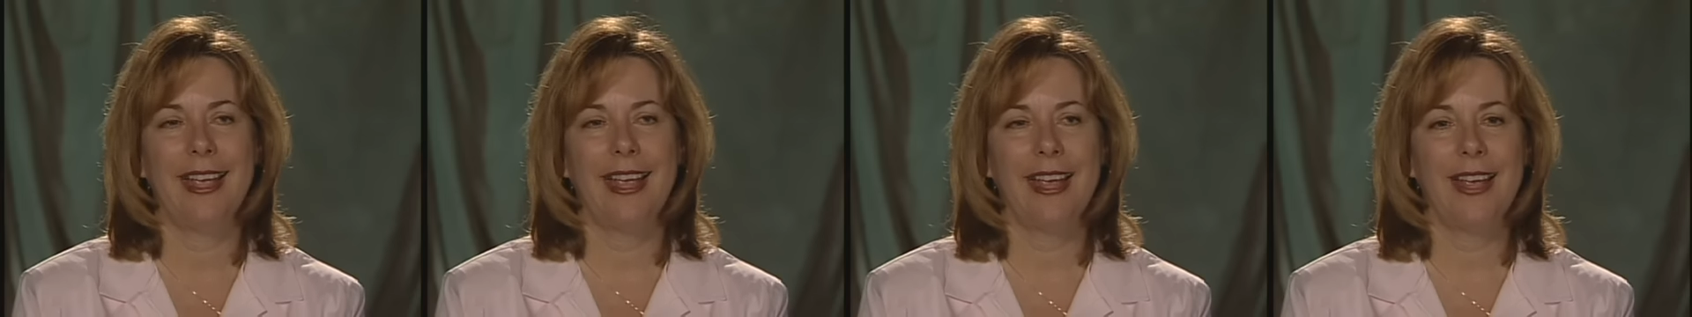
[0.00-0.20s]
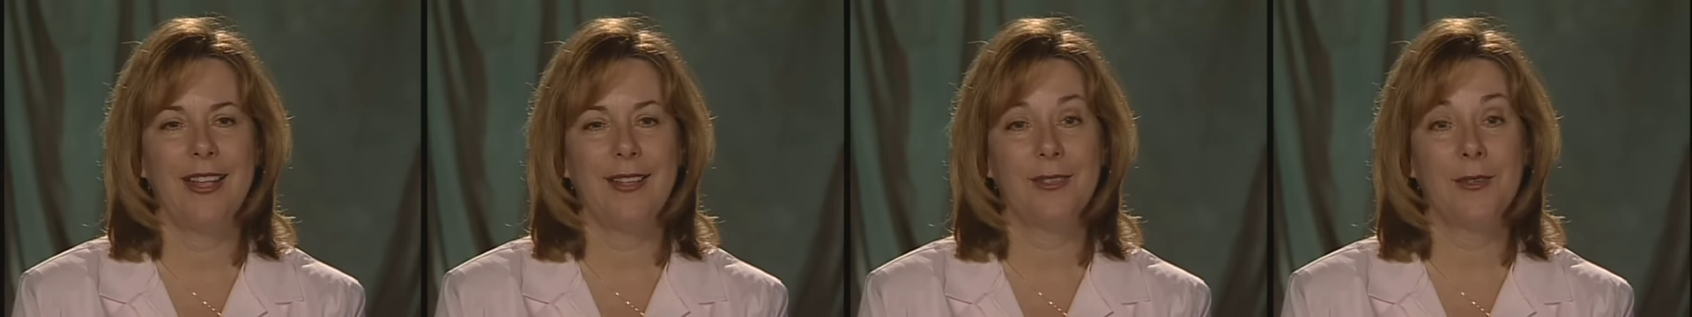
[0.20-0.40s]

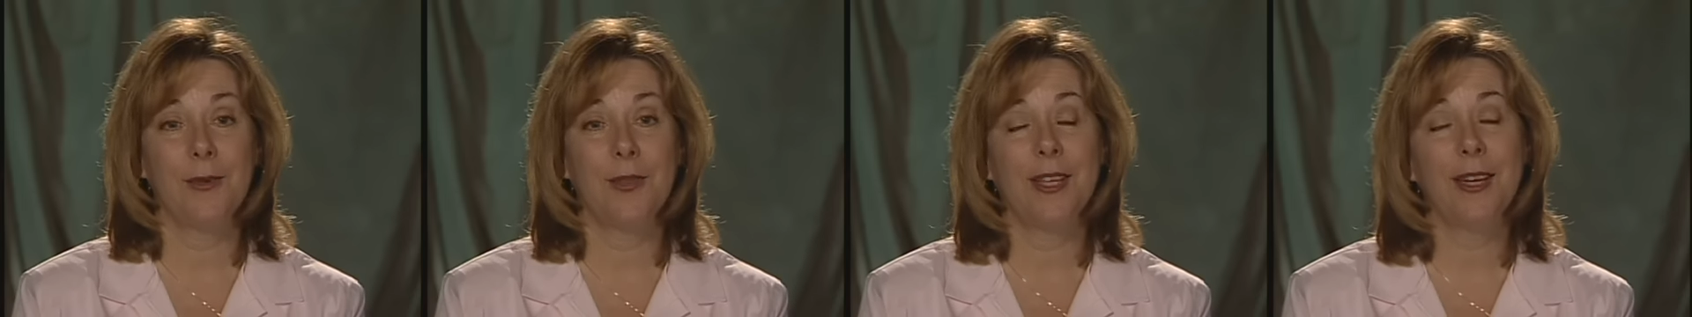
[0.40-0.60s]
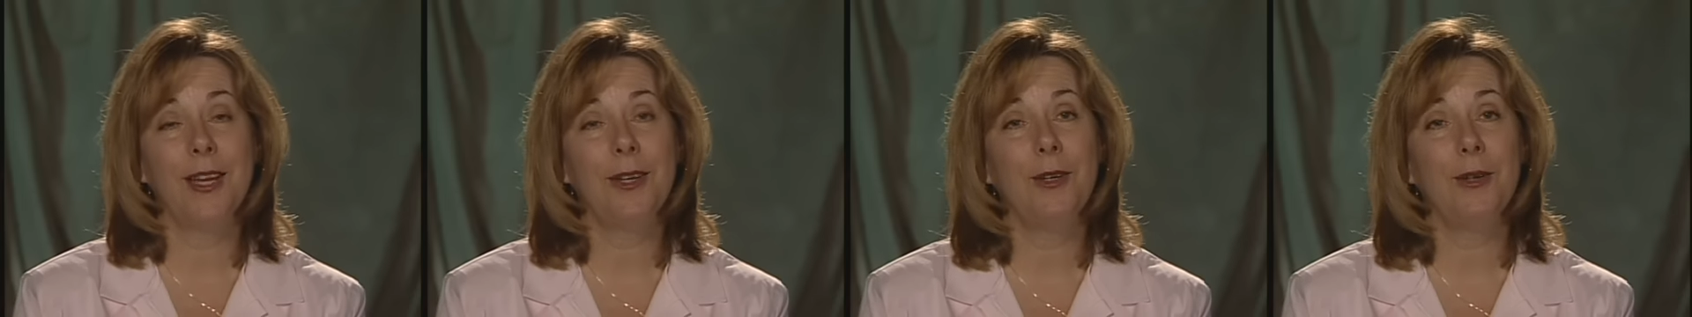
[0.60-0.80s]
And so
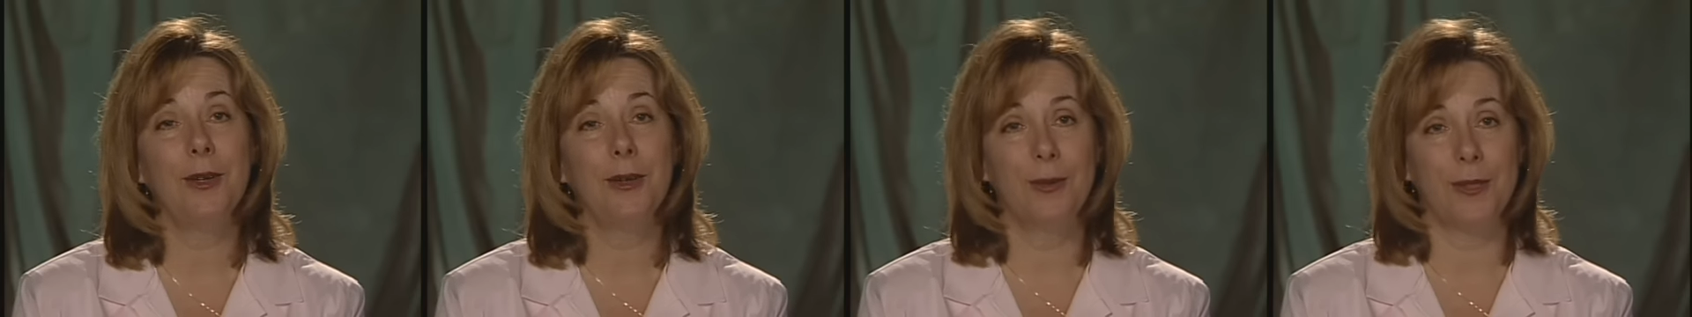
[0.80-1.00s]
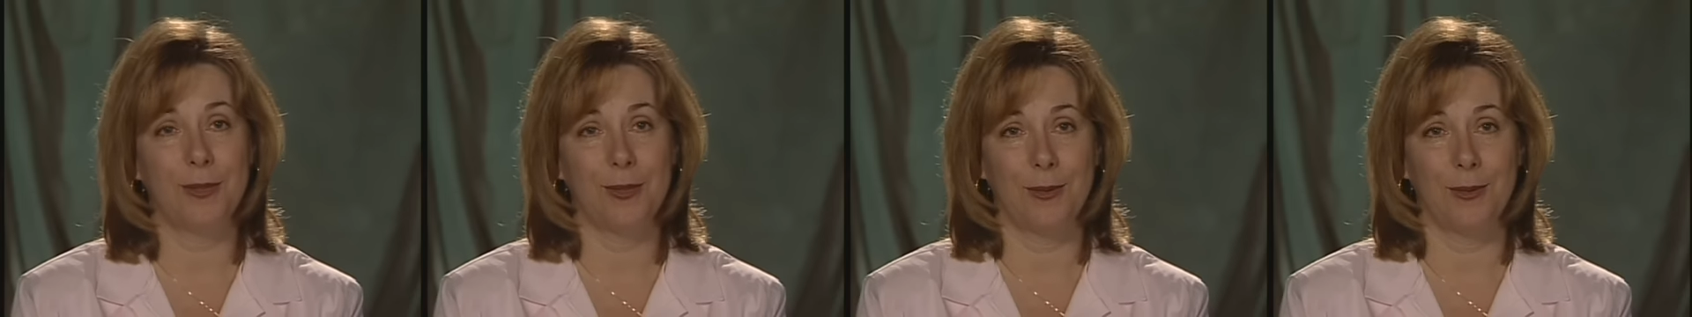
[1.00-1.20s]
then I knew
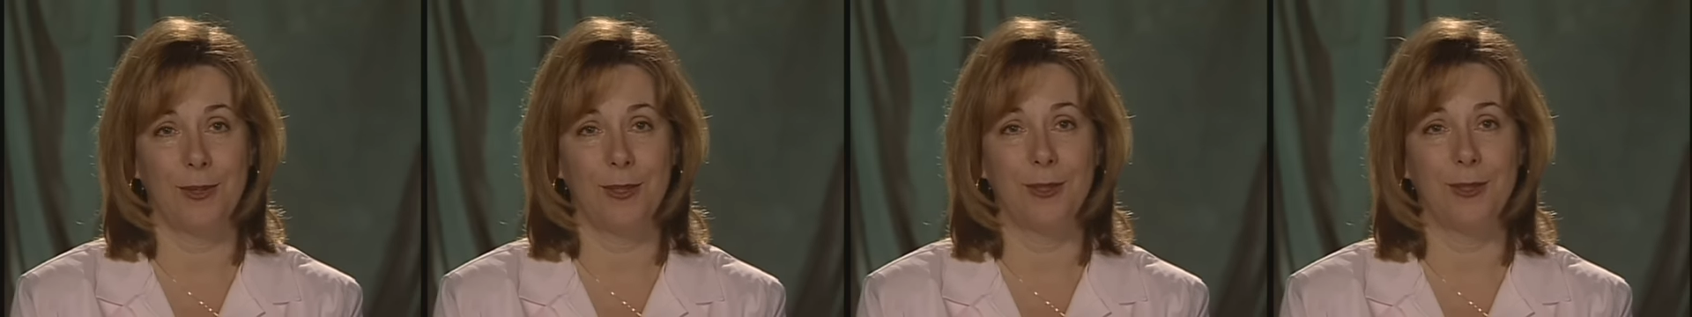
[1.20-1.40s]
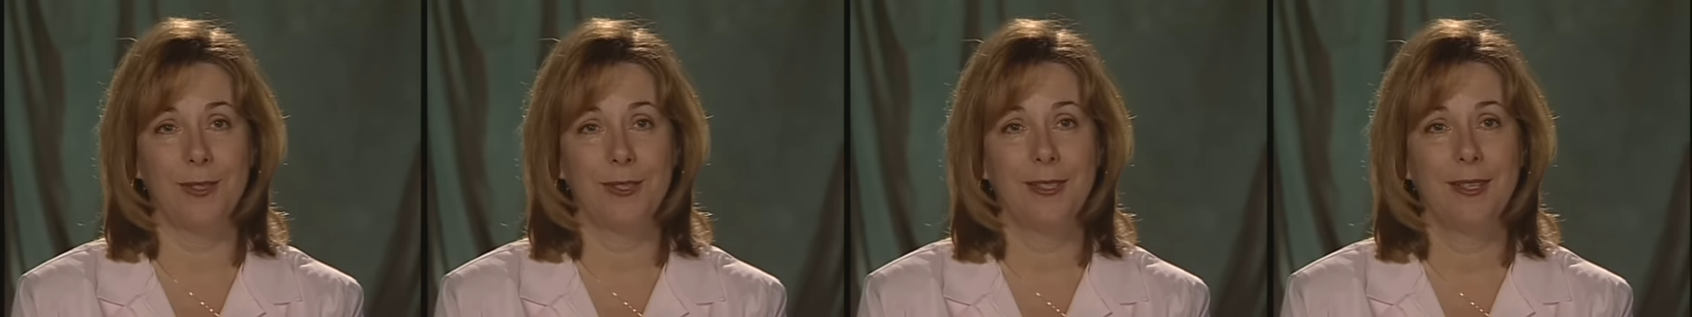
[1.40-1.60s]
it was
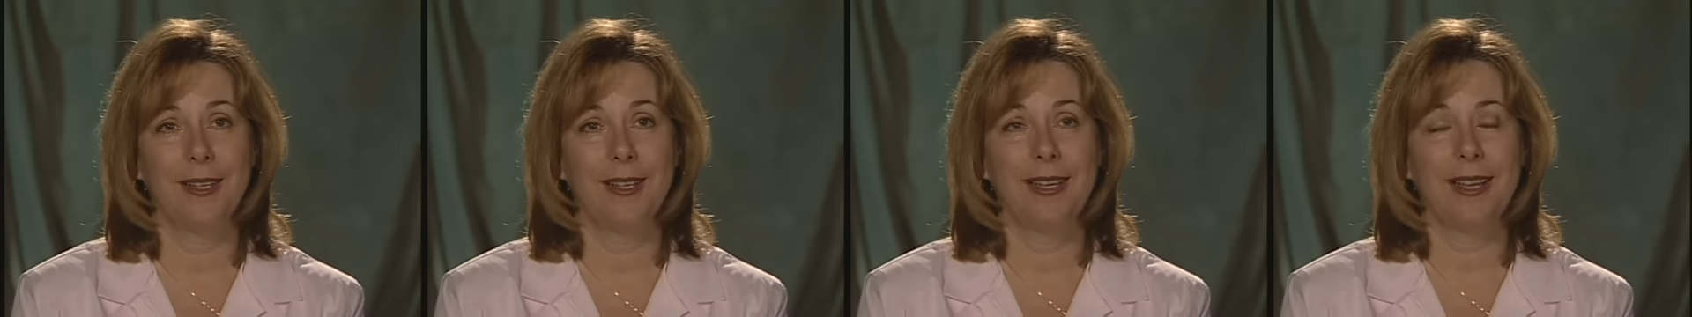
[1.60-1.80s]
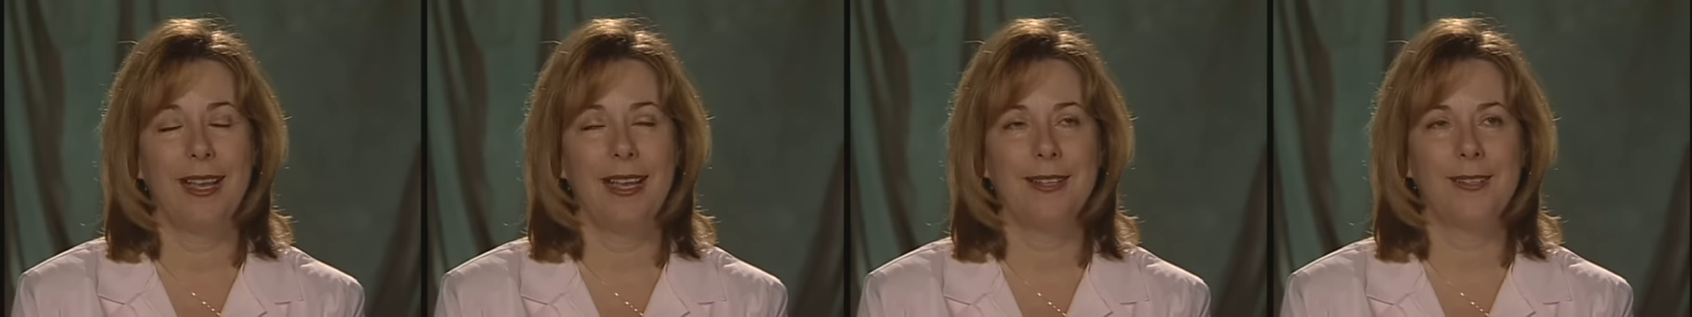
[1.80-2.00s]
true.
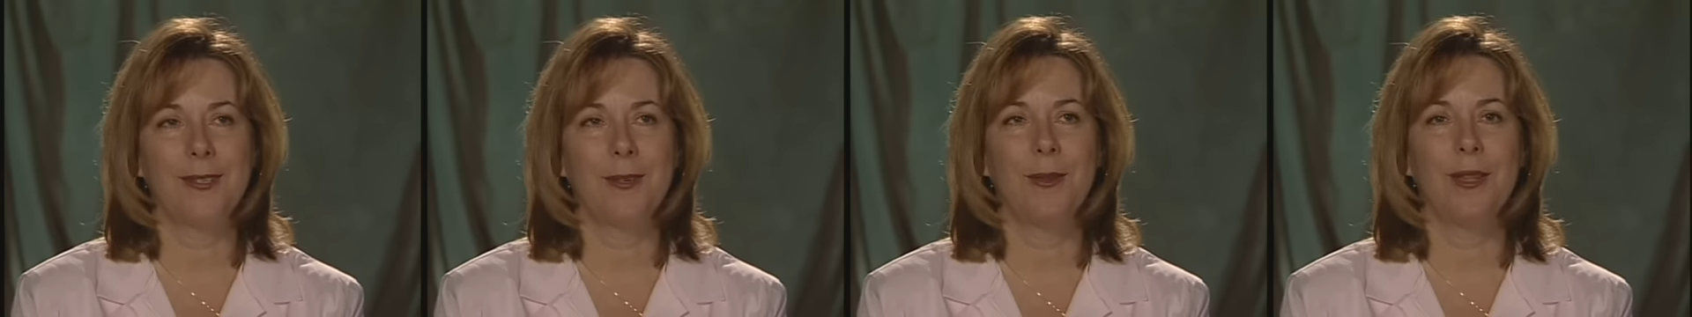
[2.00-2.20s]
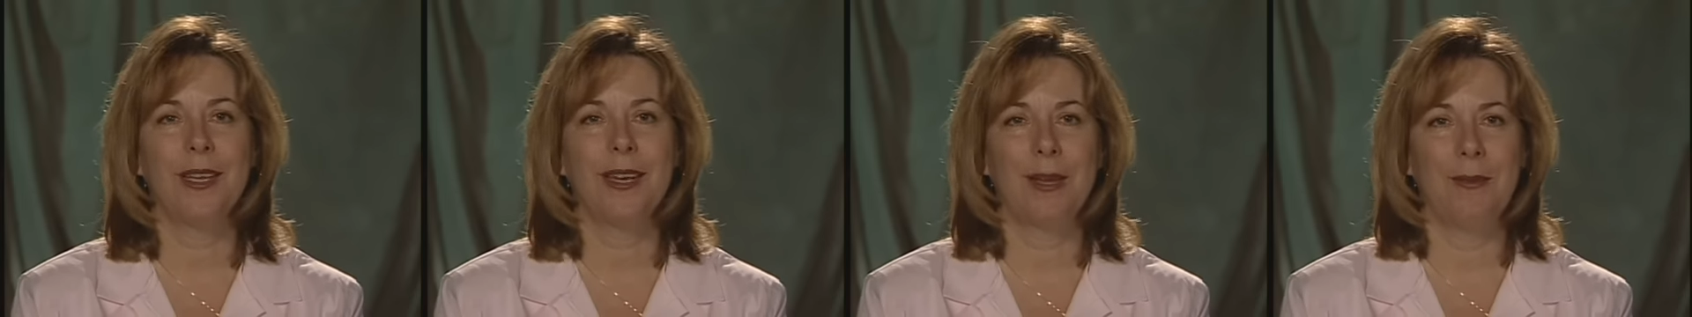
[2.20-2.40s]
And
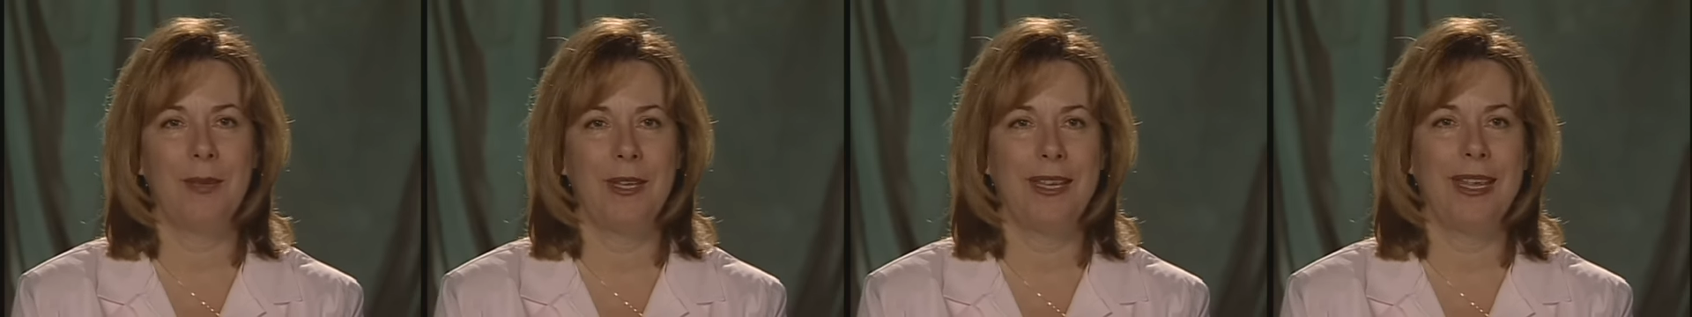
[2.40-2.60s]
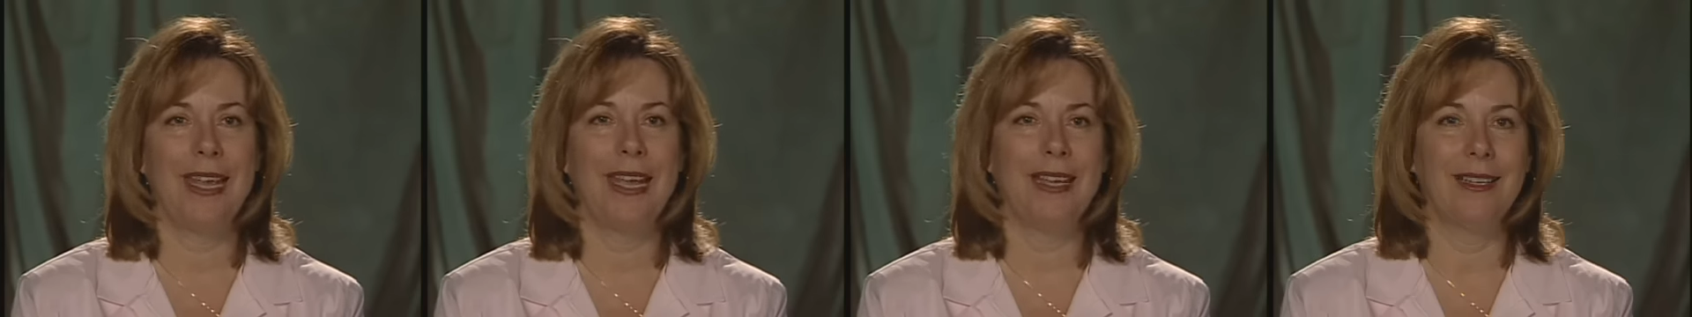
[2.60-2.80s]
so then I
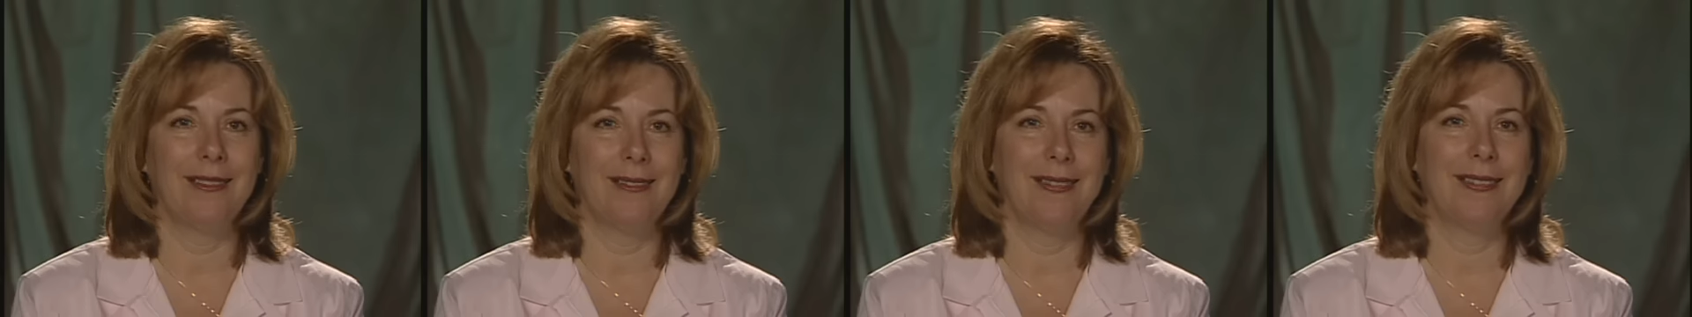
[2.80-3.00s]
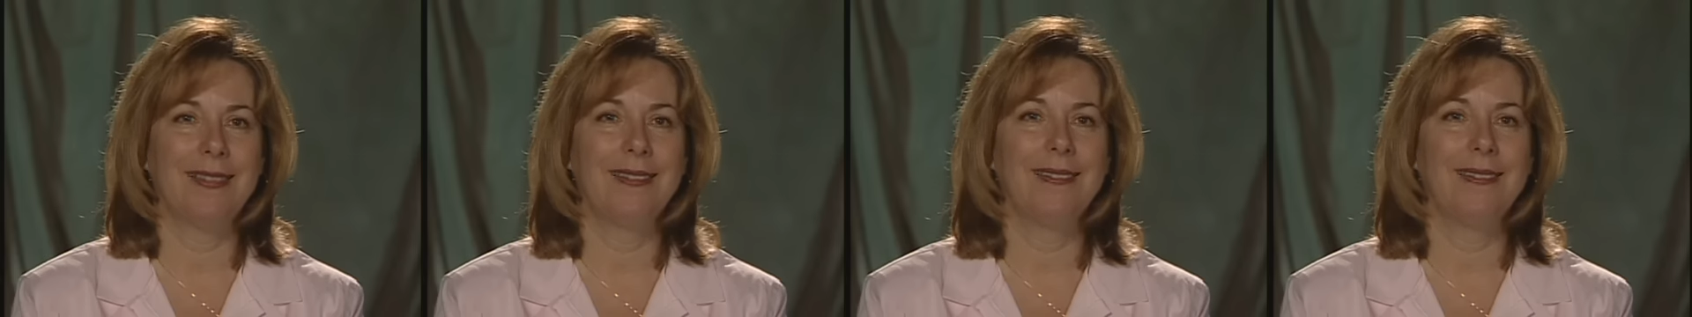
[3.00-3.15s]
began